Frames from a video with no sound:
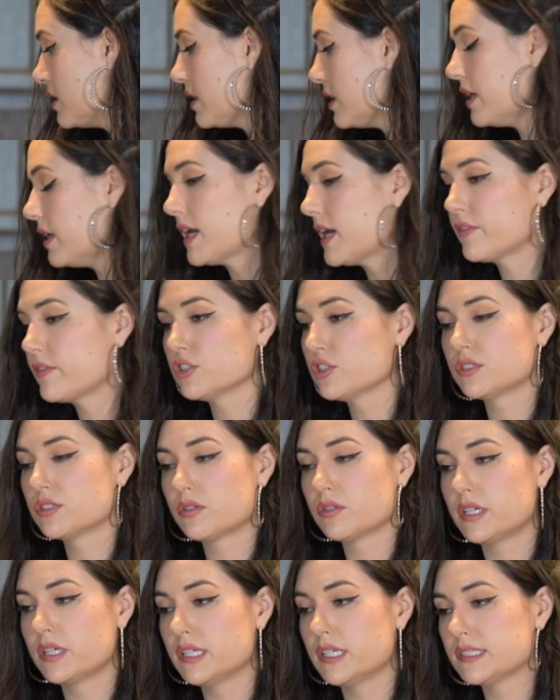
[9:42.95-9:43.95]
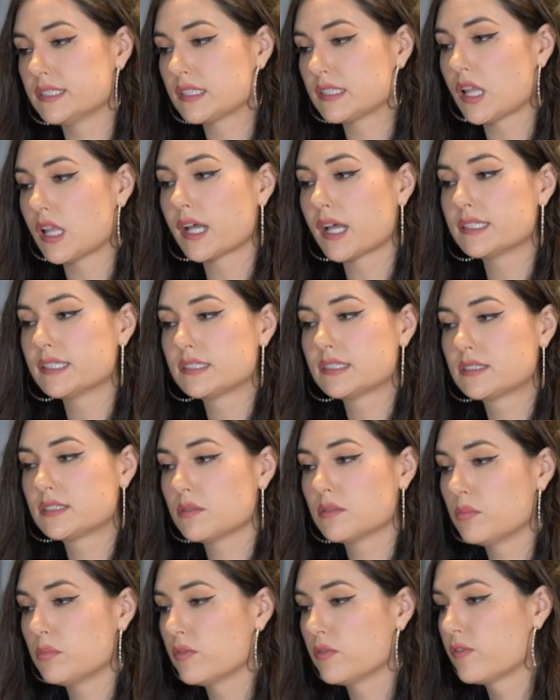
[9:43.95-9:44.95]
have your zucchini
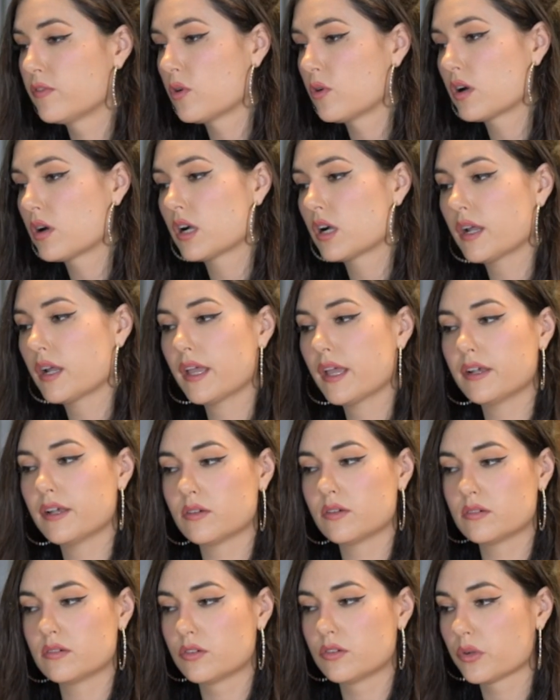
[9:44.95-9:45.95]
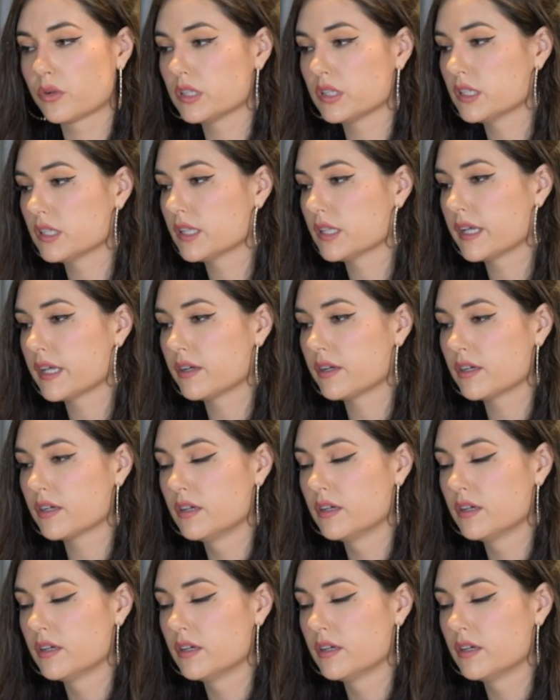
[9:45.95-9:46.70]
sliced before and grill it later.